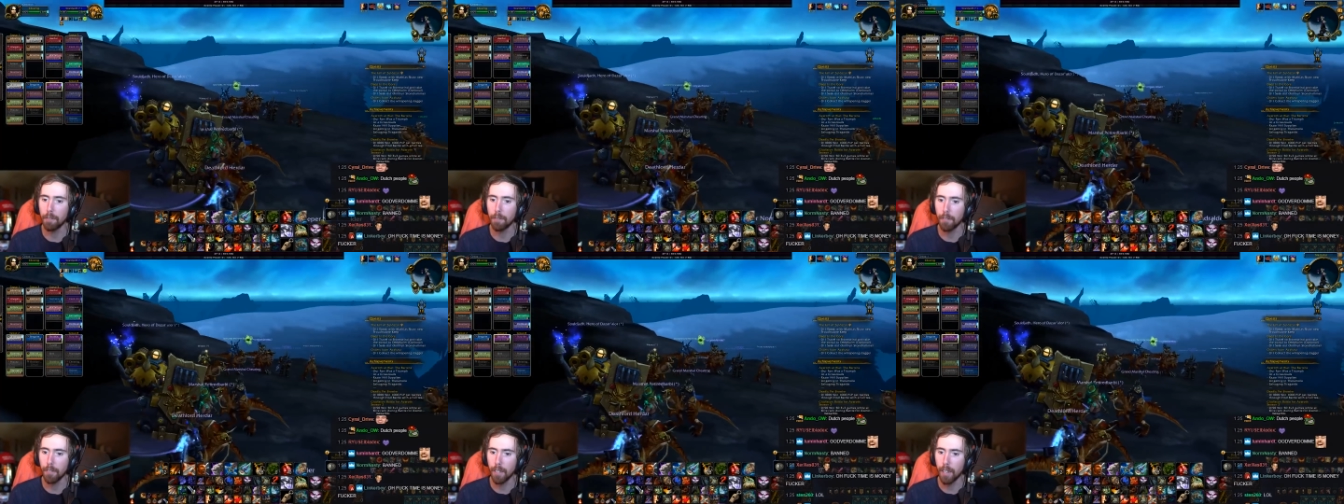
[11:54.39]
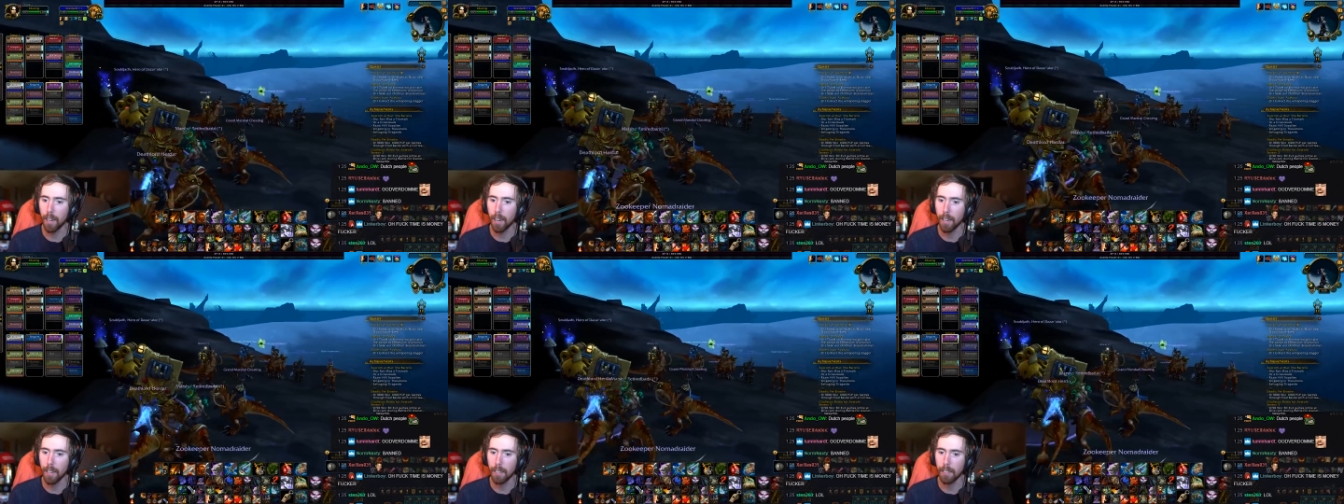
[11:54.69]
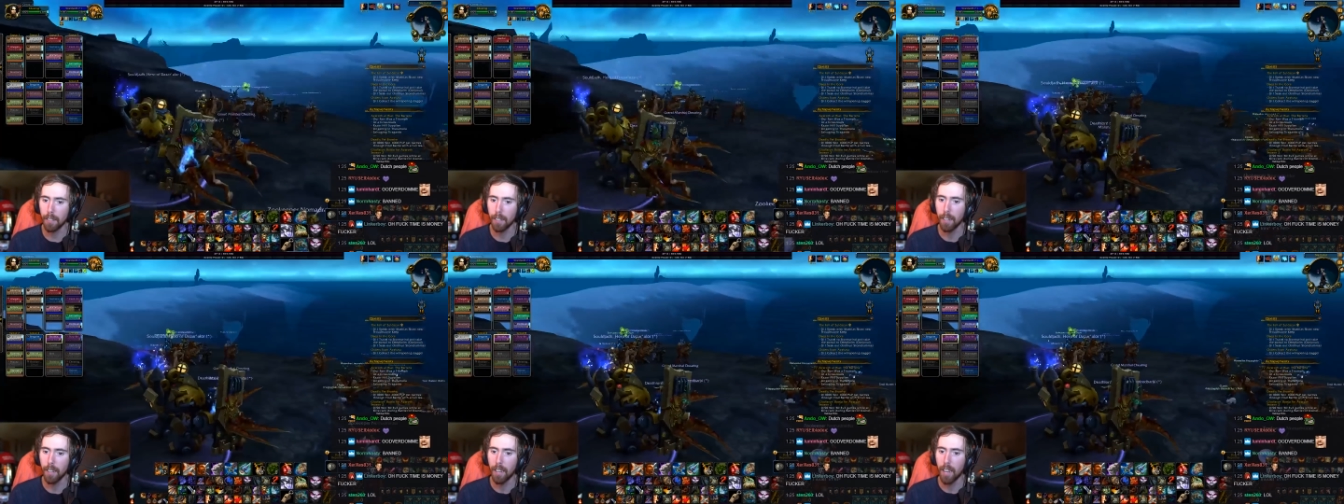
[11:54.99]
Yeah,
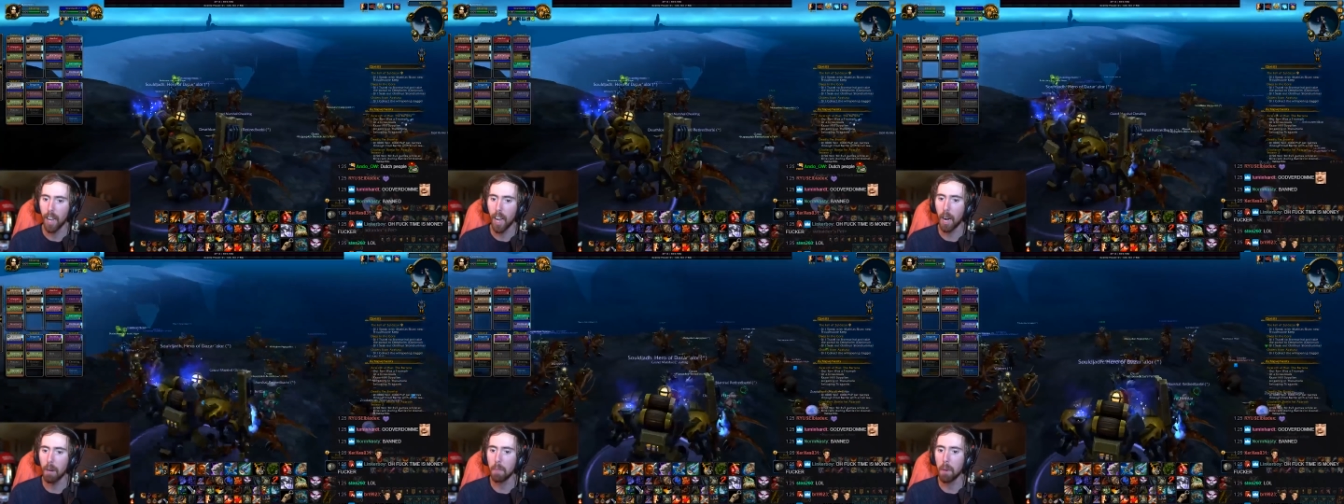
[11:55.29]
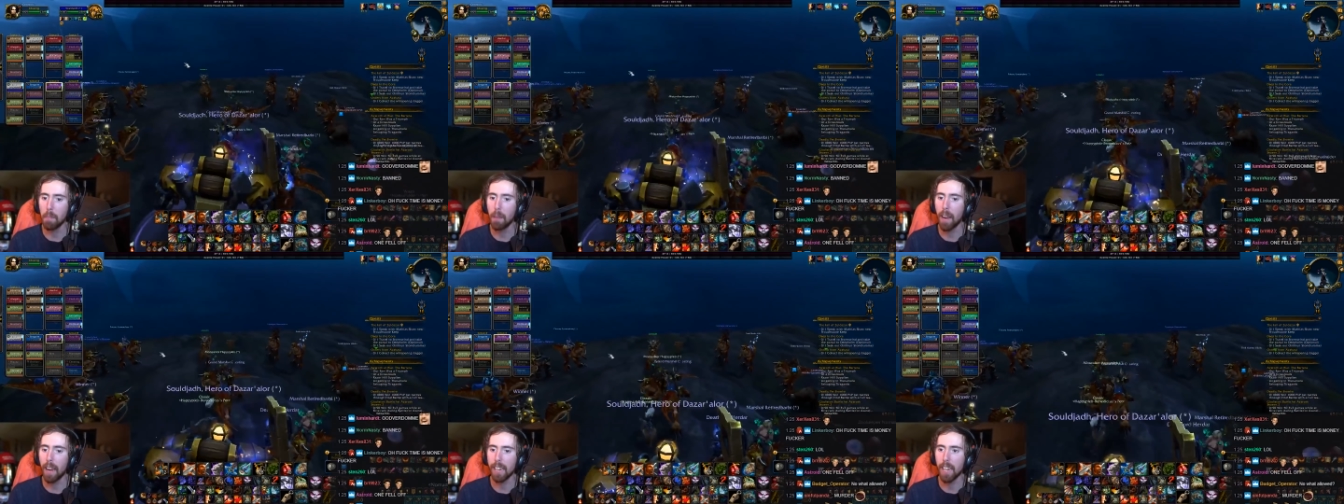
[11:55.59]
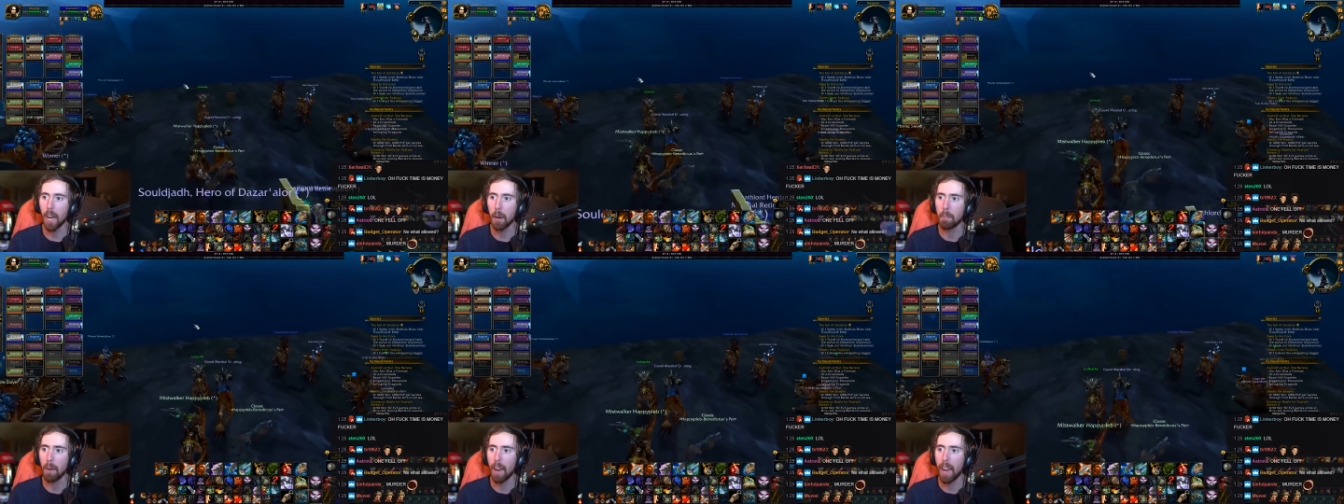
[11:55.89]
Help me back
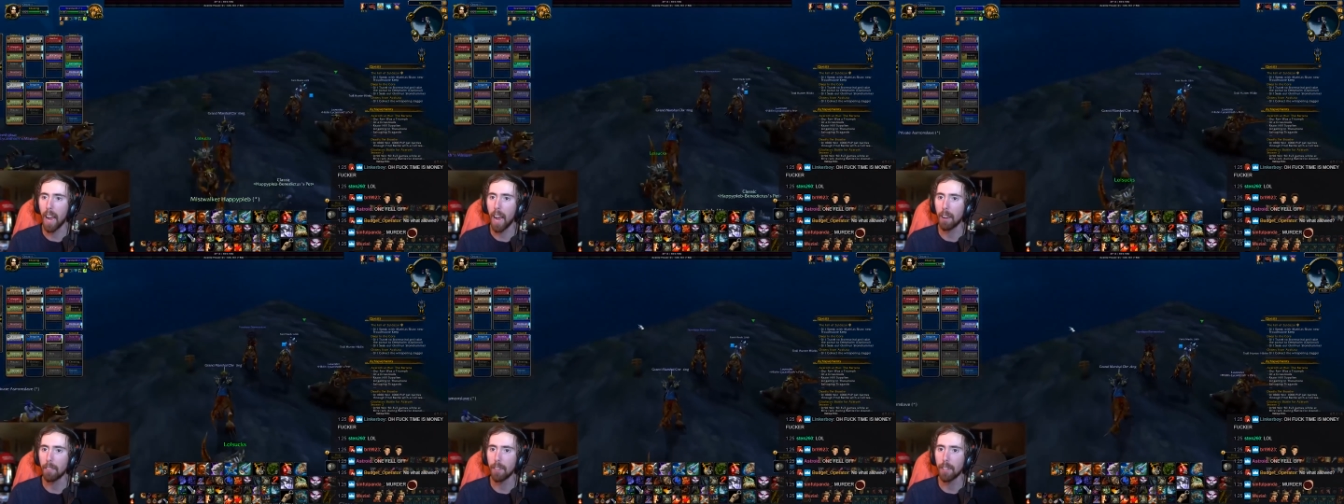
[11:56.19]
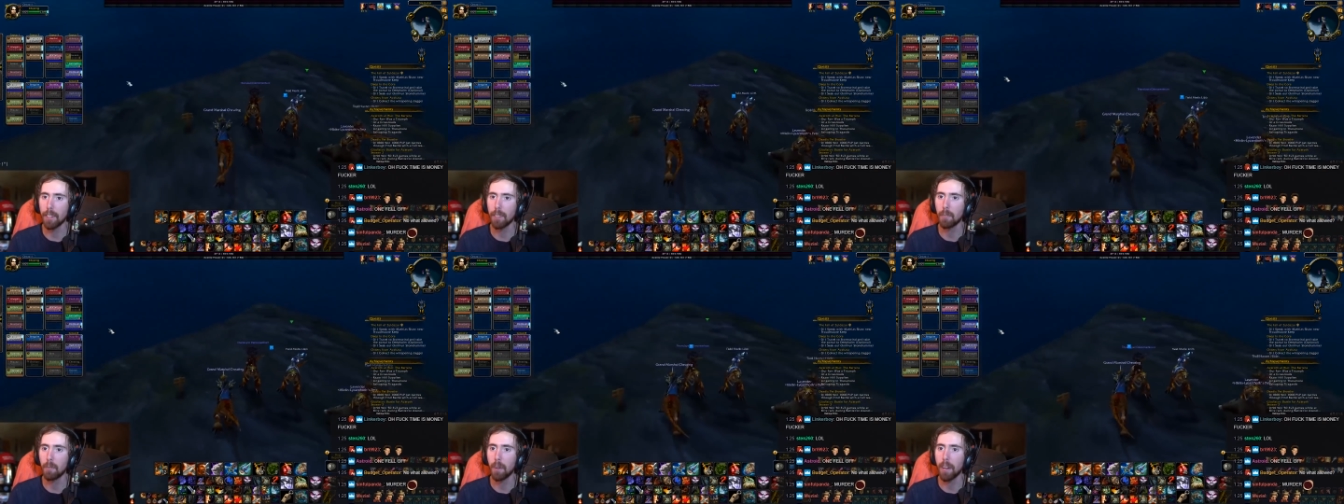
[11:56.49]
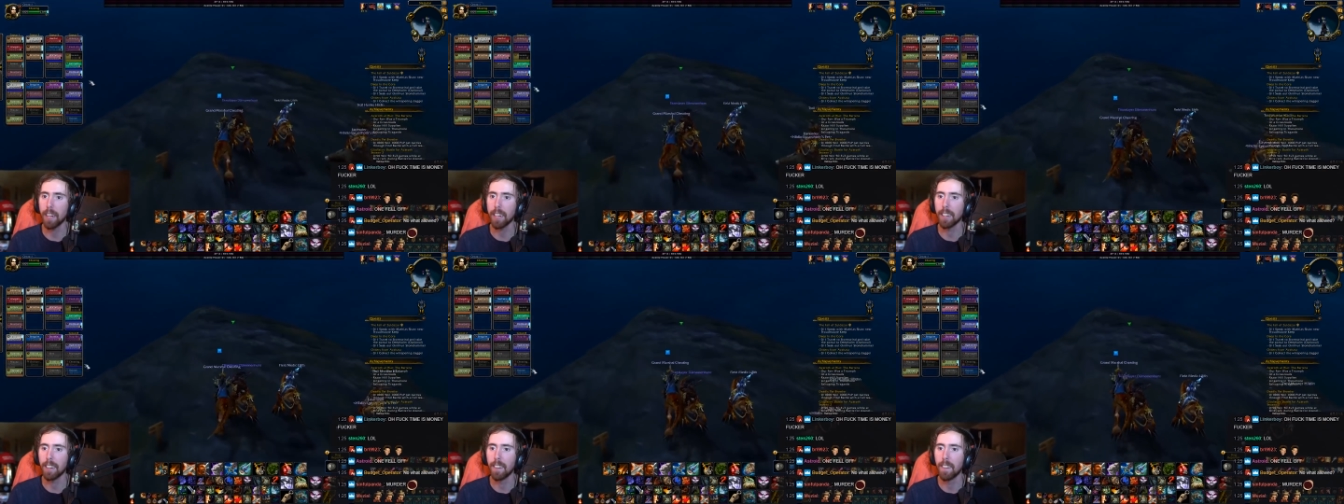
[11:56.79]
up. I have it.
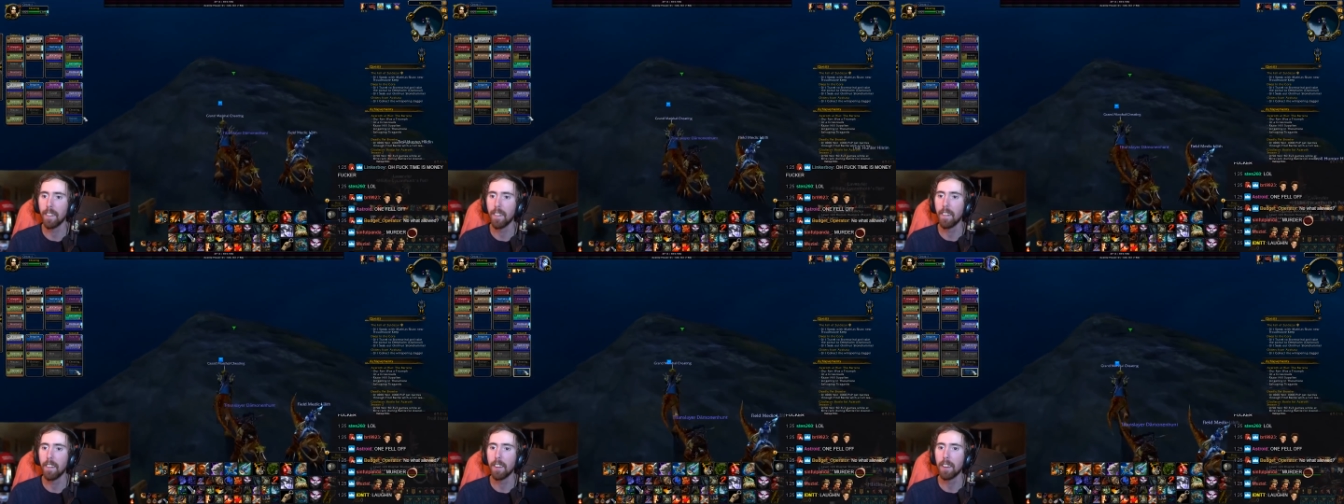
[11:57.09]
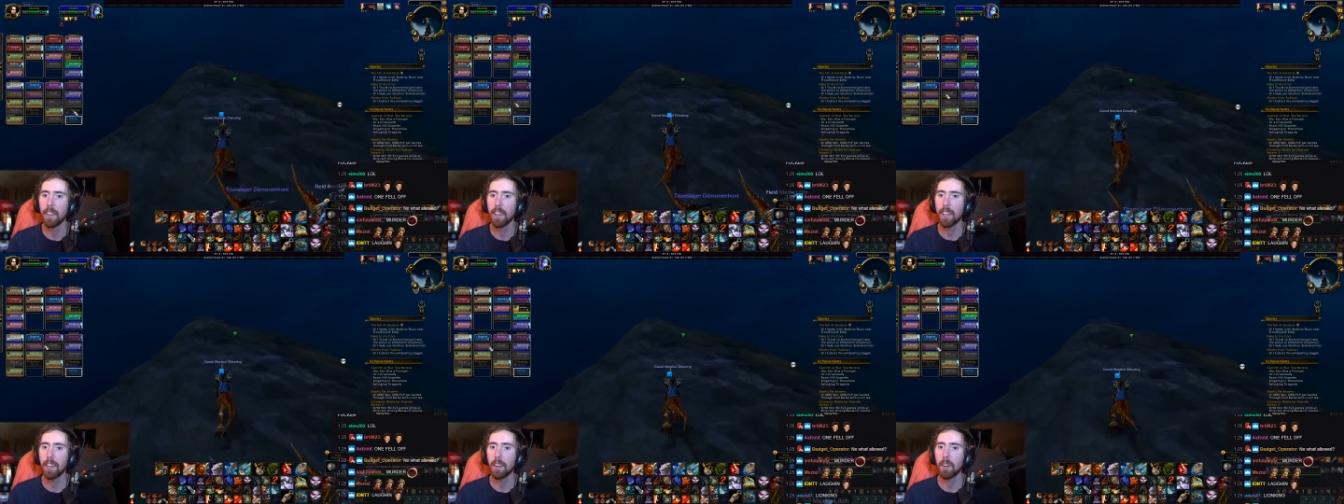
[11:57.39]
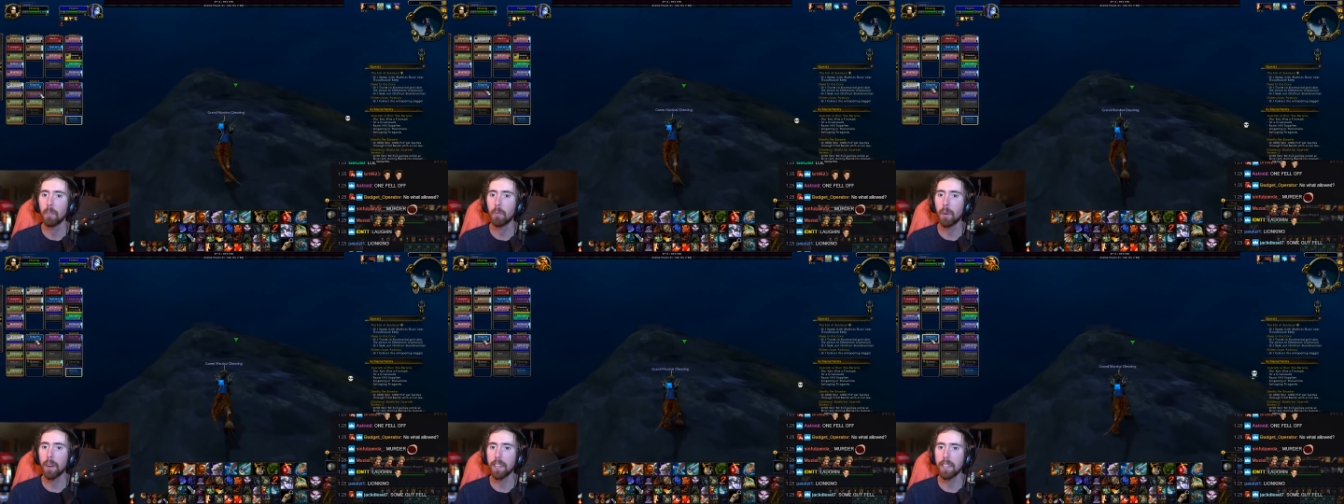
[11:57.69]
Wait.
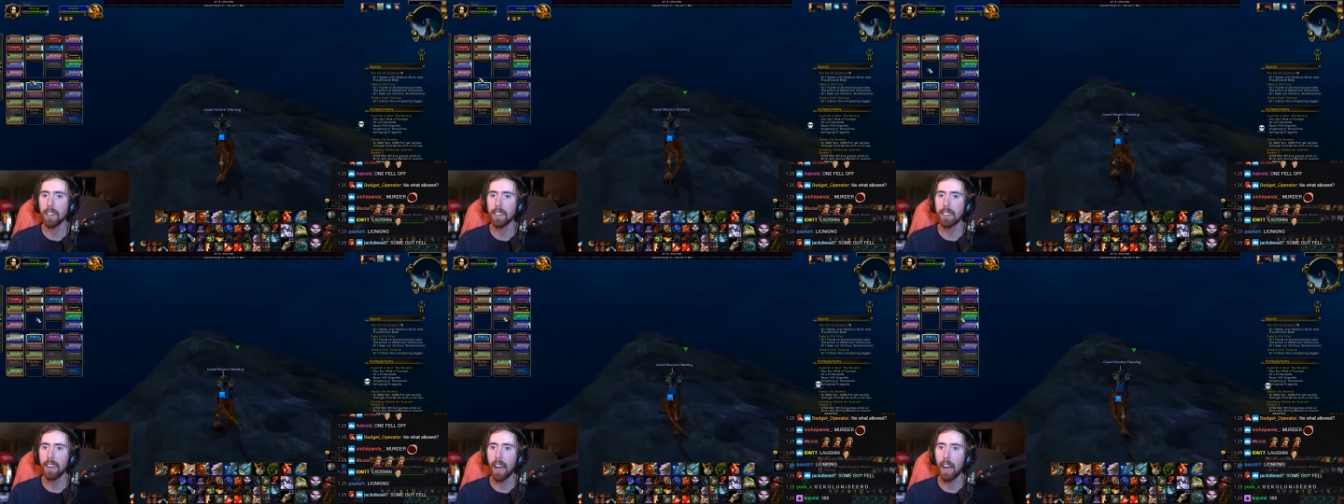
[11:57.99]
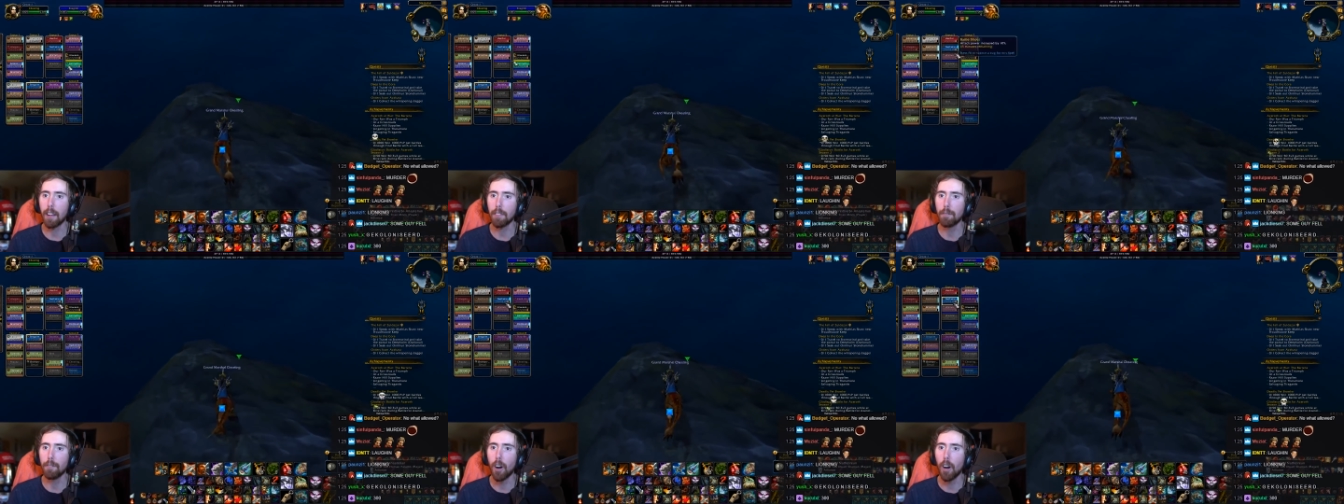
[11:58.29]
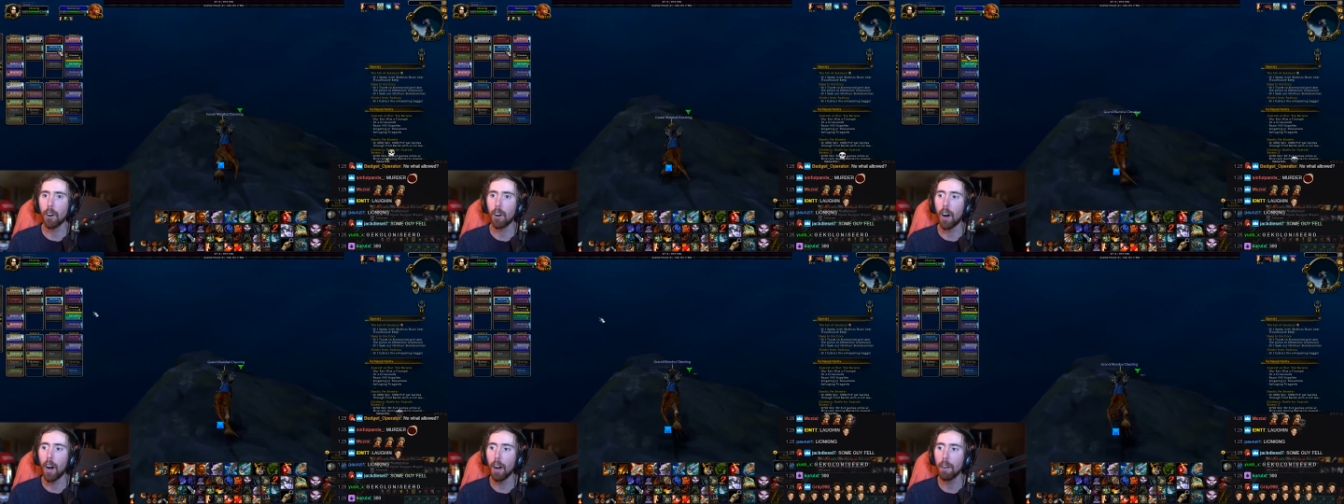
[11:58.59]
Wait, did Nas
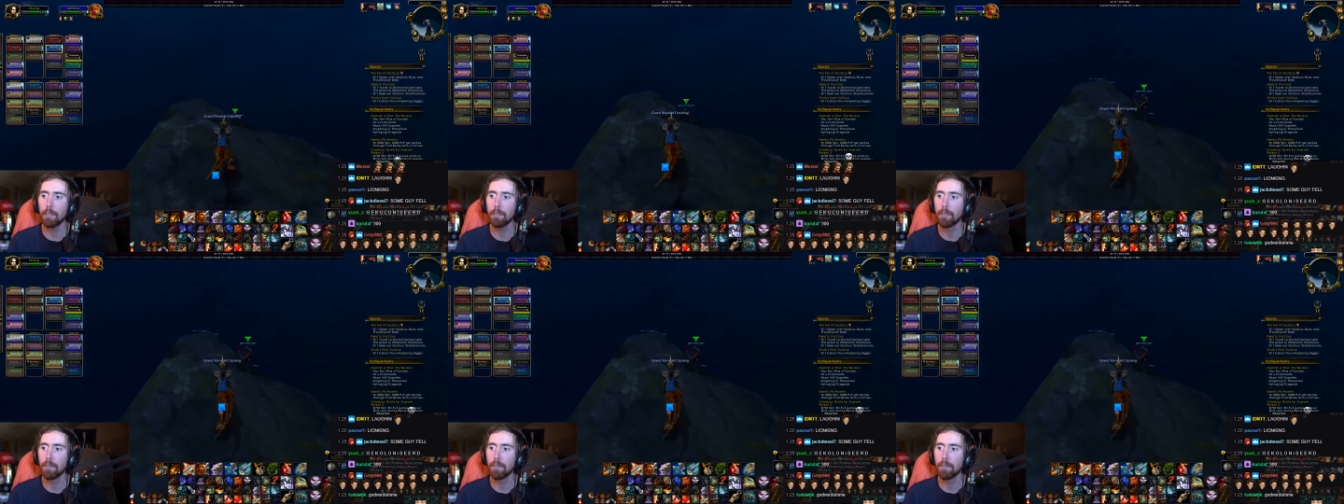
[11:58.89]
fall off?